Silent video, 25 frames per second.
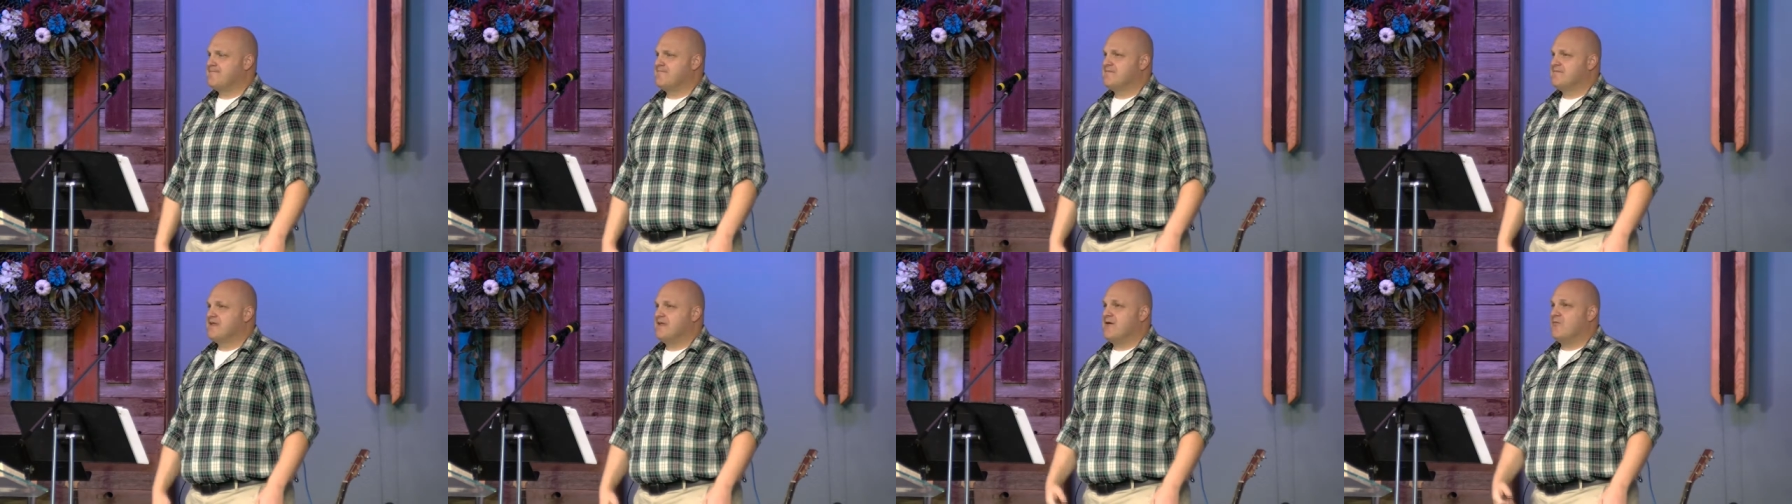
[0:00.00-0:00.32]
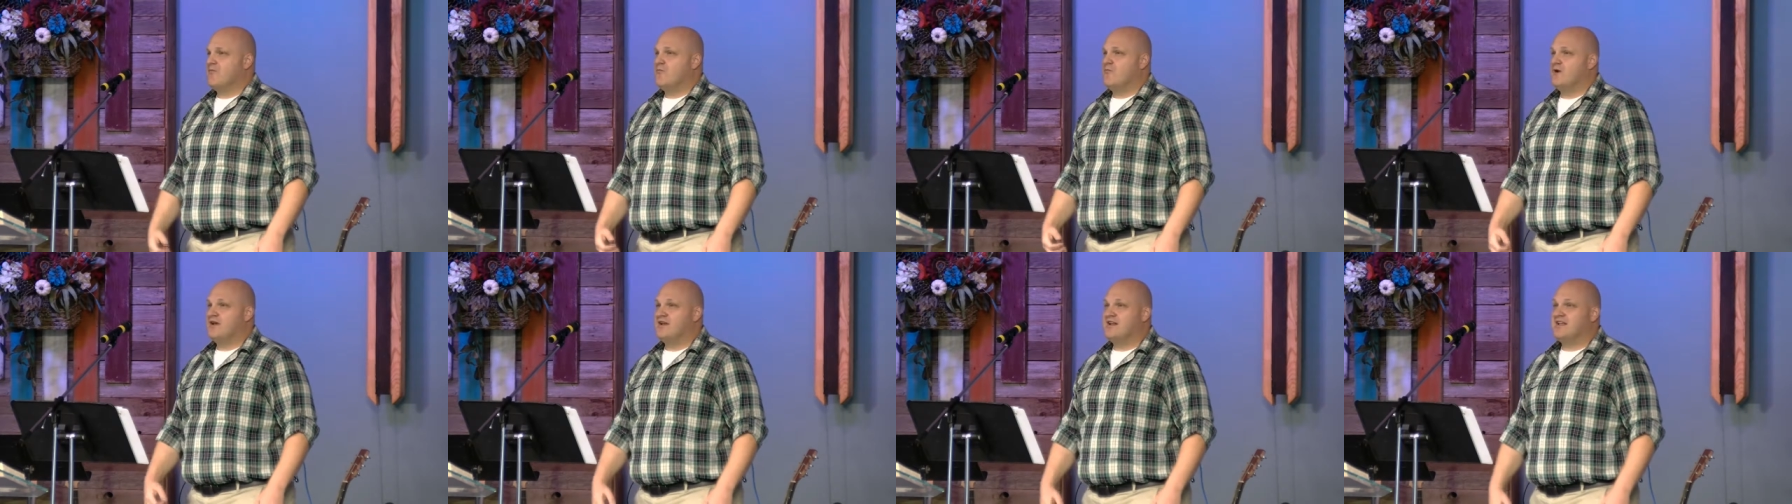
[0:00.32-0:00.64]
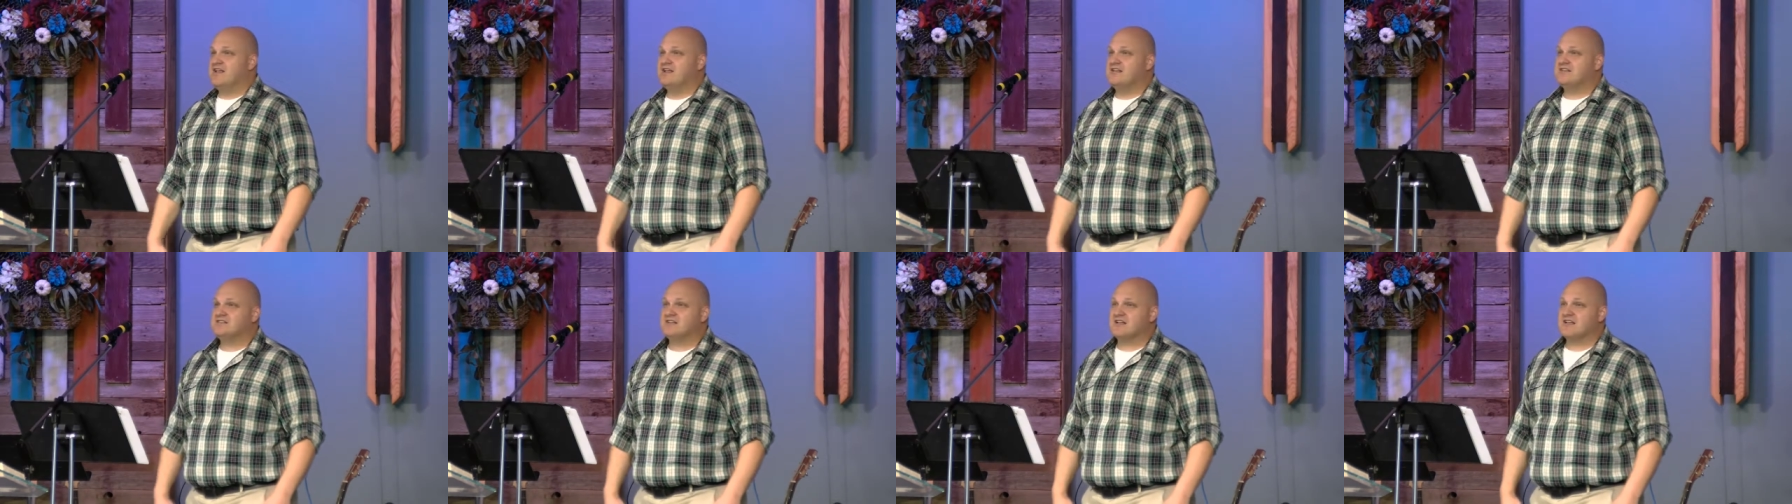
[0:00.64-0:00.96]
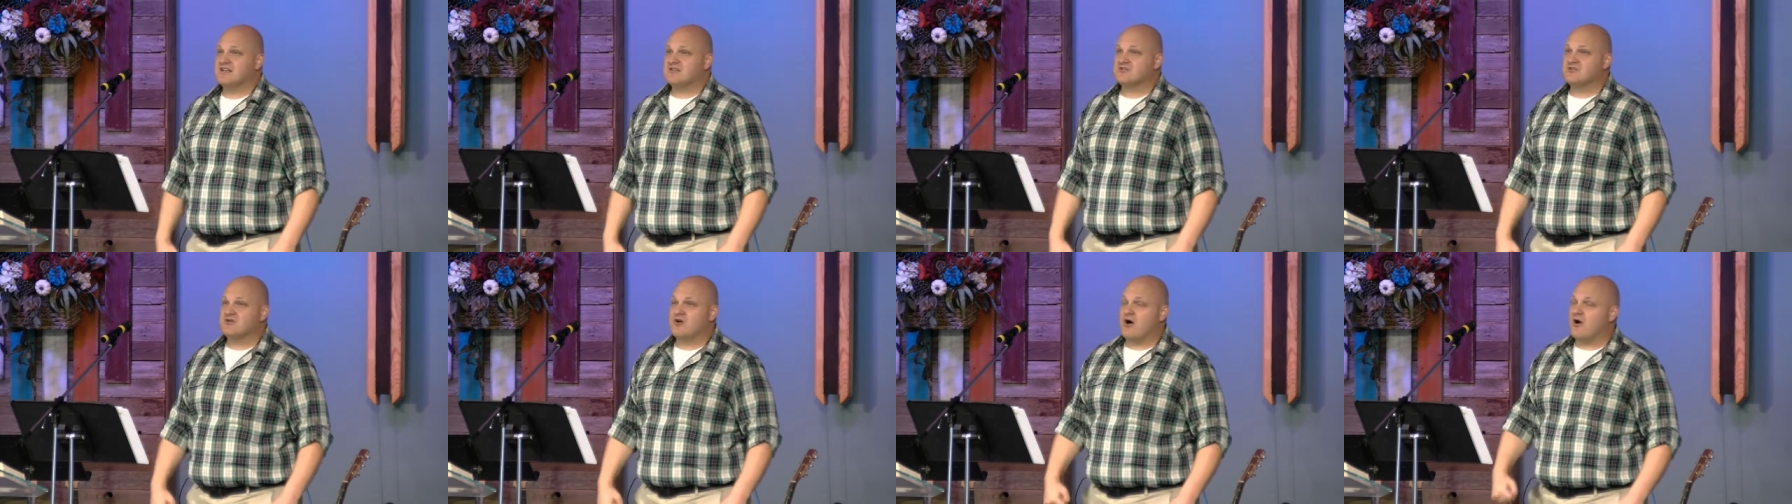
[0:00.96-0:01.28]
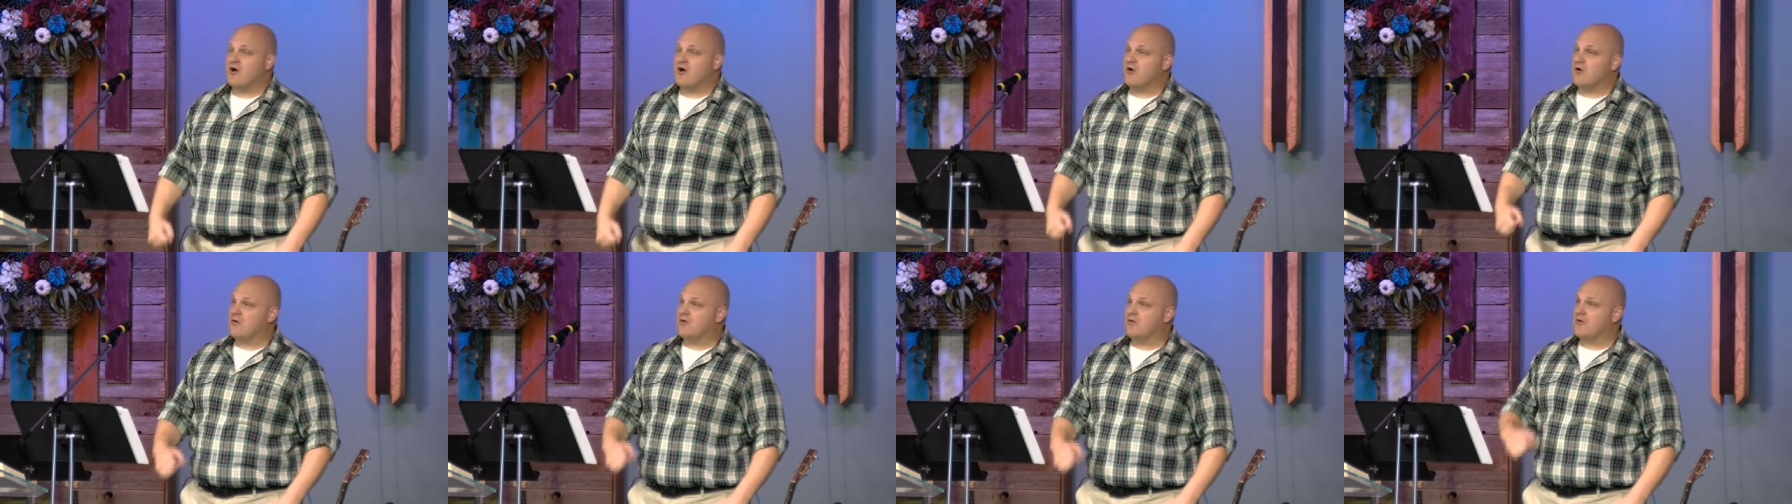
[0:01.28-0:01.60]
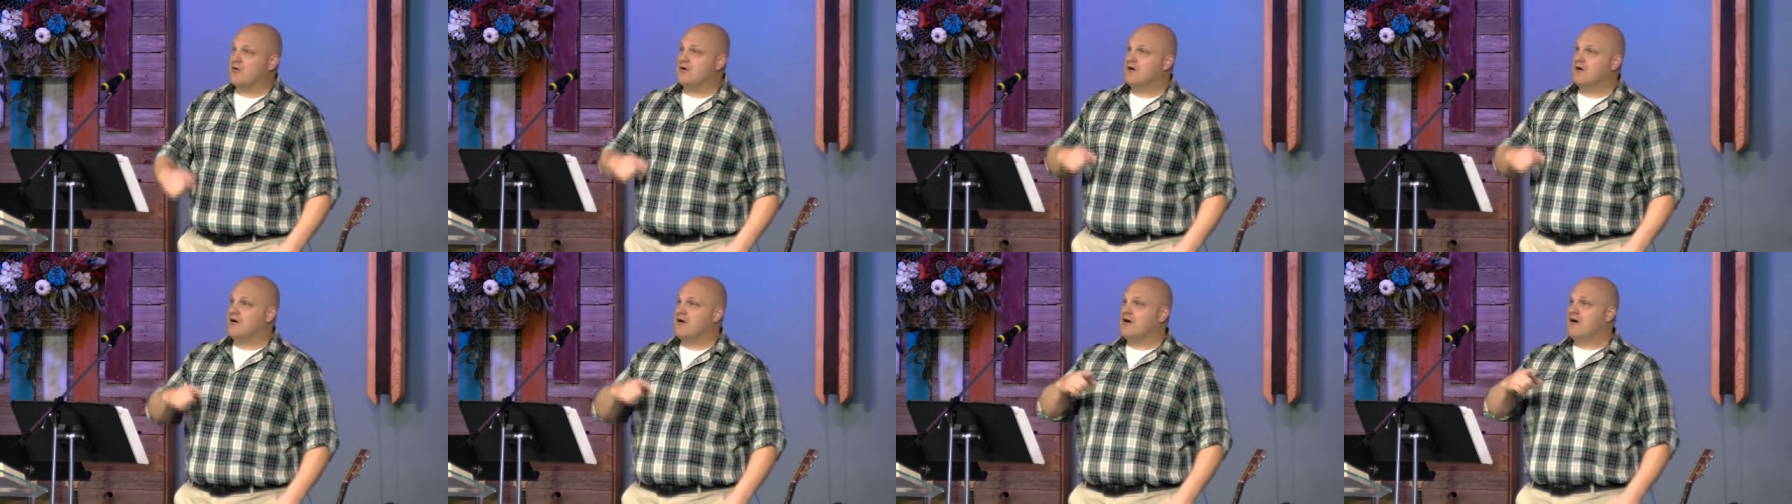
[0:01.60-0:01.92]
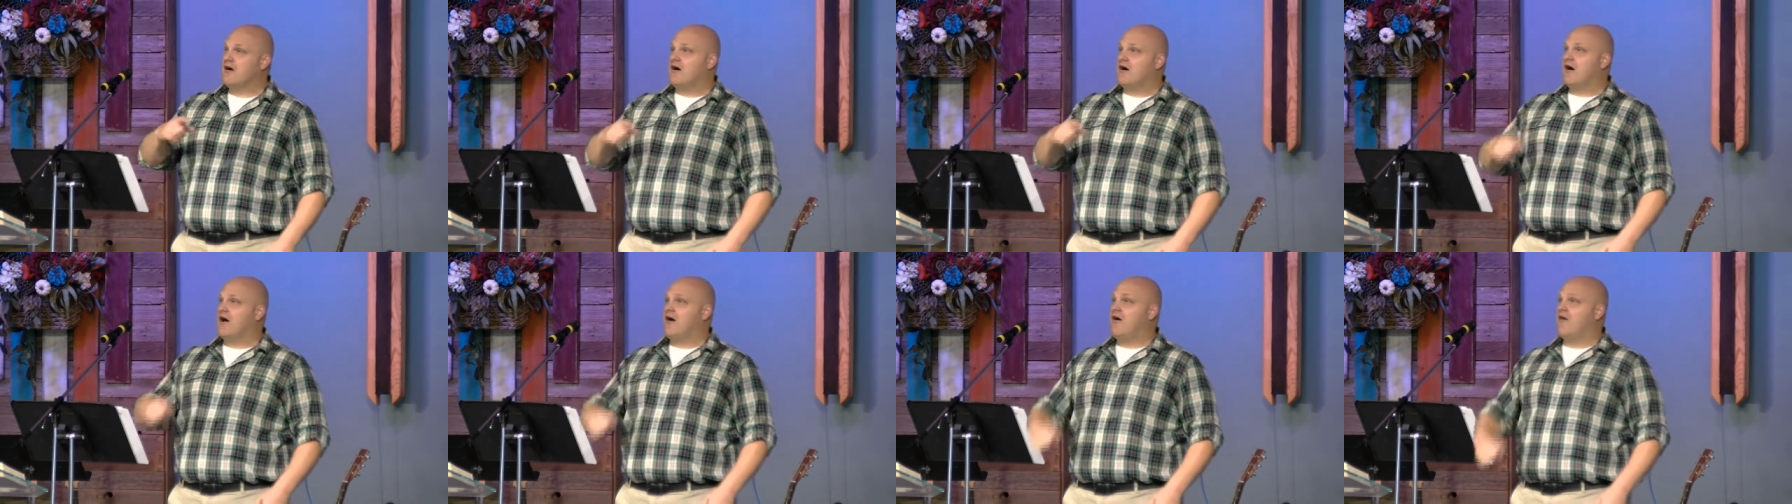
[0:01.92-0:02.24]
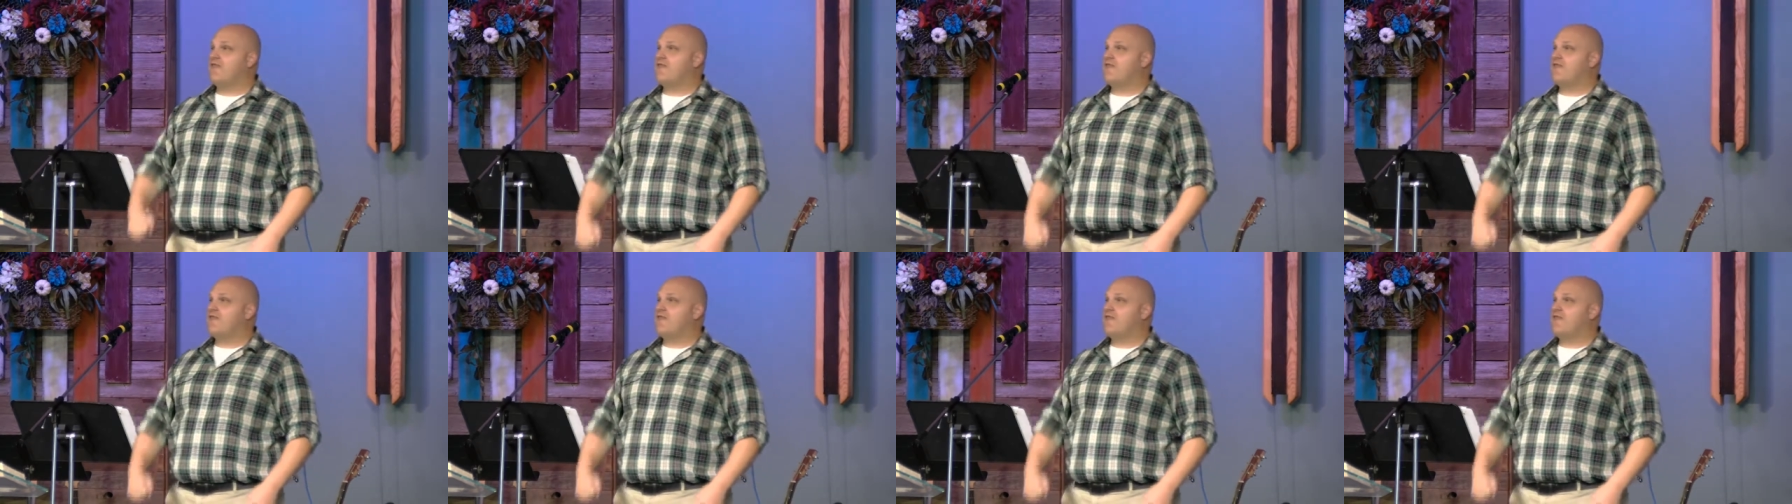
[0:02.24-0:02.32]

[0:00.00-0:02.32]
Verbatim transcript: And when he says go, all